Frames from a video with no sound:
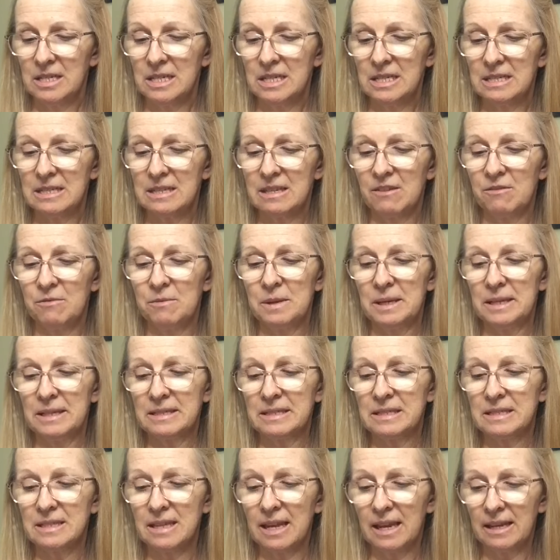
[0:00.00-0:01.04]
Just give me a
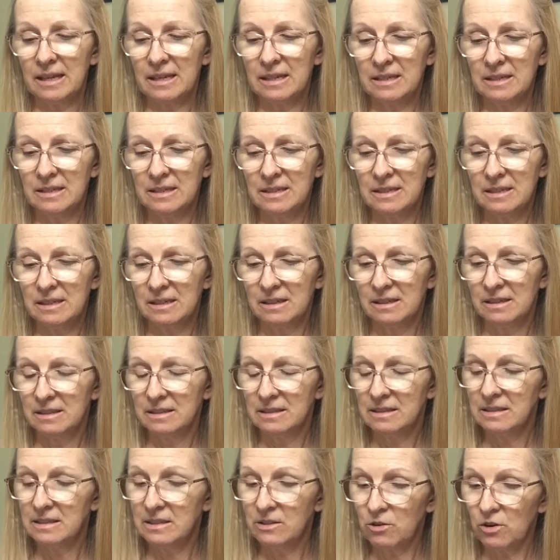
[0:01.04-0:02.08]
second.
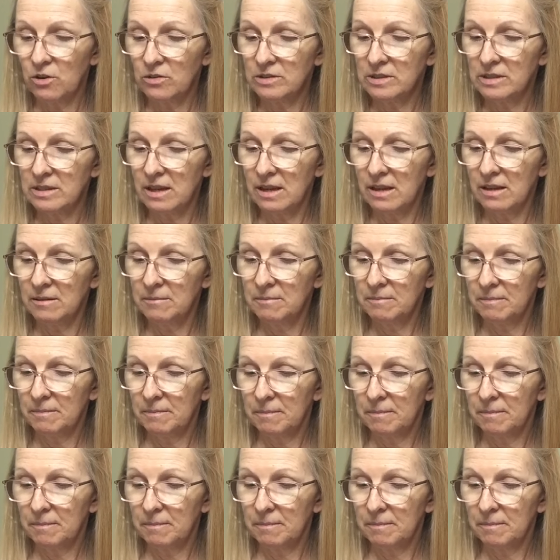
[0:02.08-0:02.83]
Zero said.